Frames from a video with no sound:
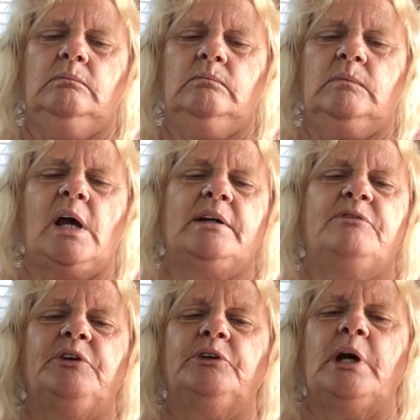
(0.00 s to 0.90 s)
kind of
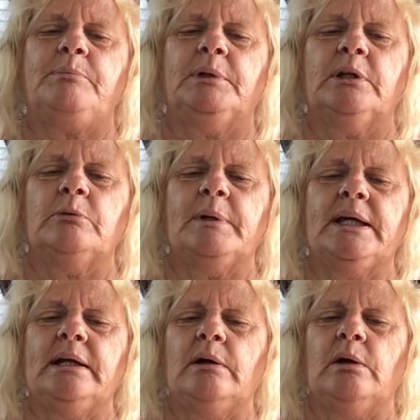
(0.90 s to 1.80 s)
fill it up a little
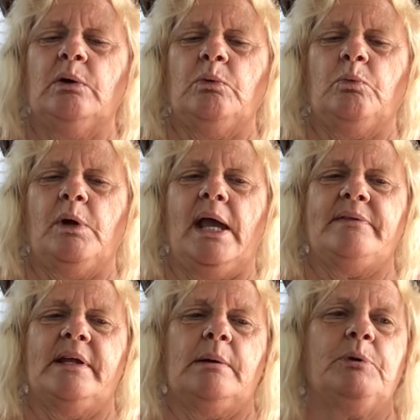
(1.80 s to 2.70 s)
bit, and
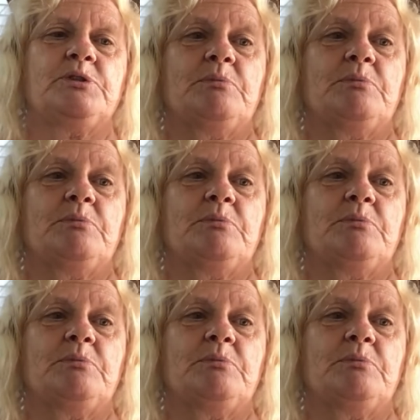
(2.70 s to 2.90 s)
then I put some